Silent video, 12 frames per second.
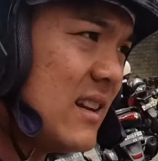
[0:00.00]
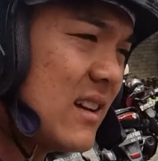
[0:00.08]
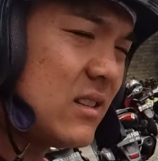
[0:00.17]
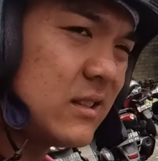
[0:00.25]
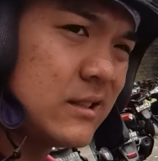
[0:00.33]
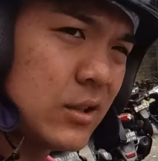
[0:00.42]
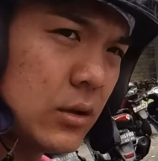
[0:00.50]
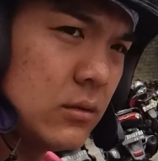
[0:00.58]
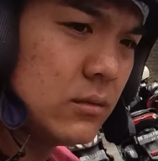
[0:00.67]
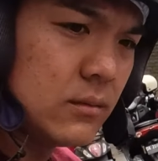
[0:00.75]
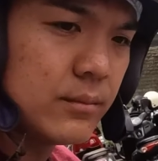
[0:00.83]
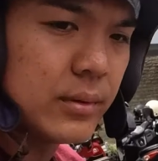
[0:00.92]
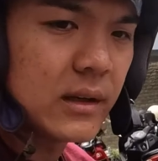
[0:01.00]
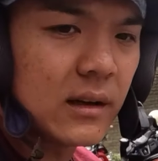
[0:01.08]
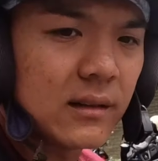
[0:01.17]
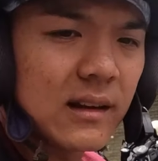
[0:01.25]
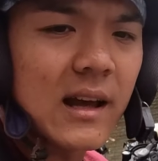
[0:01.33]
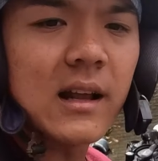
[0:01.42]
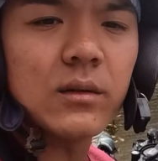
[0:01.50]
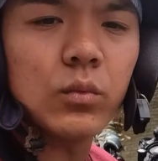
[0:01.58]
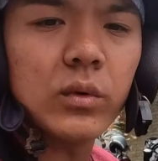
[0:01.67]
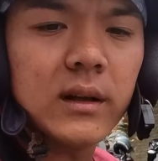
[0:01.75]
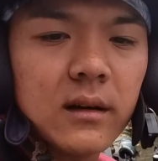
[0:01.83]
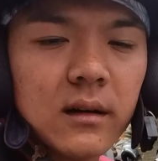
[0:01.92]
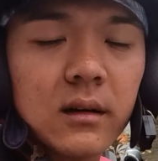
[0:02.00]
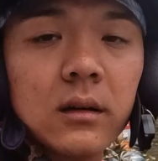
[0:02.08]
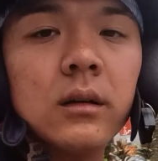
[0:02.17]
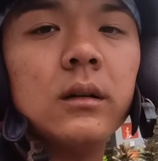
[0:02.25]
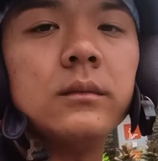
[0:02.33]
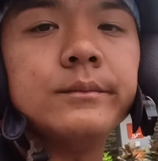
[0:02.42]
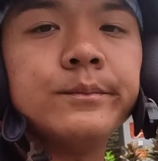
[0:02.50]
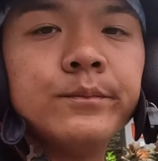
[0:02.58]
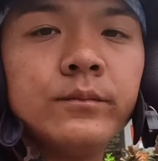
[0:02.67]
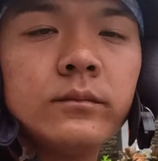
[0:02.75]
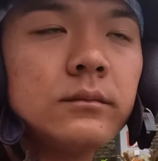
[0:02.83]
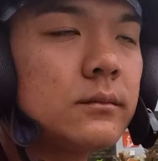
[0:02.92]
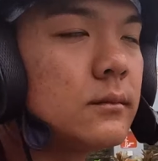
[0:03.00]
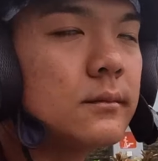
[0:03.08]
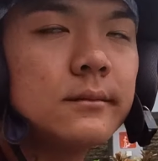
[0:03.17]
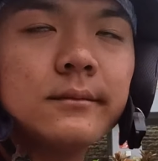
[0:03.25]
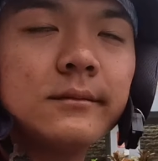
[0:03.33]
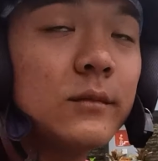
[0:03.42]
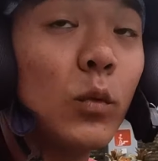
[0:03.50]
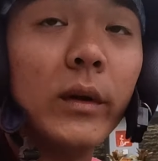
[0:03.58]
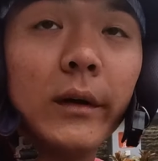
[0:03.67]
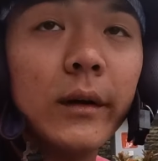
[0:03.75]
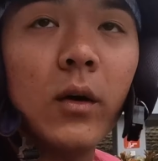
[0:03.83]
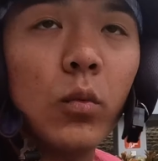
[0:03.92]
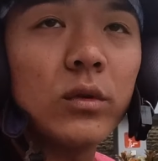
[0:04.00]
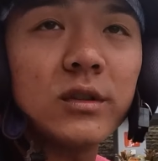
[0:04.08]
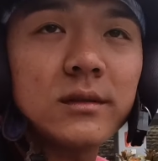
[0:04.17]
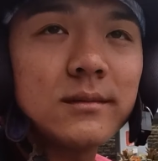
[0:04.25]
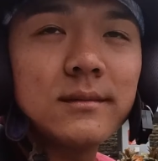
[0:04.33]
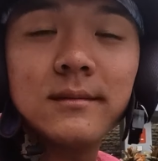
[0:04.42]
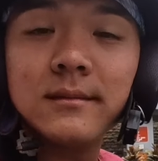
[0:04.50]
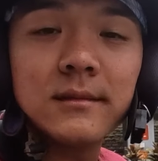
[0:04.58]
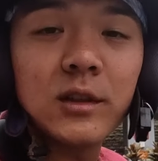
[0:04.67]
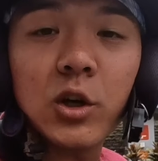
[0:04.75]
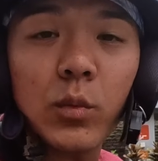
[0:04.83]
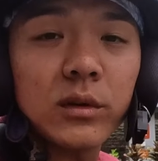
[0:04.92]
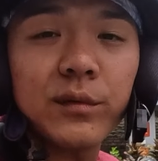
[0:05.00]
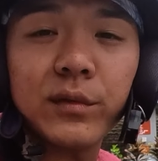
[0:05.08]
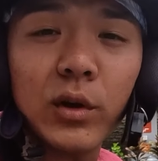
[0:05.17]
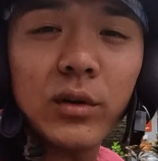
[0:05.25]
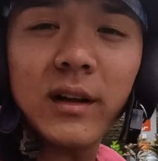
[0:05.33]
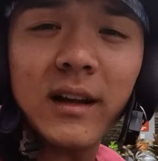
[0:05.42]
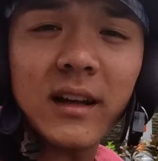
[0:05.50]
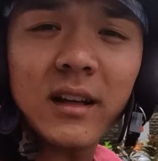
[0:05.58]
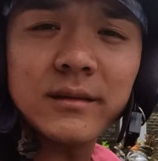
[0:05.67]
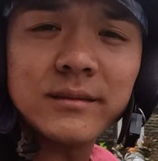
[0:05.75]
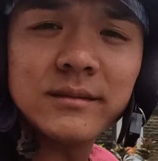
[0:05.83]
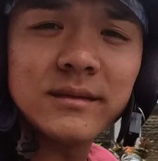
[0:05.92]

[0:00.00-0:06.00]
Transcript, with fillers: a necklace too, but on that we are, um, we don't know. We're just going with the flow today again.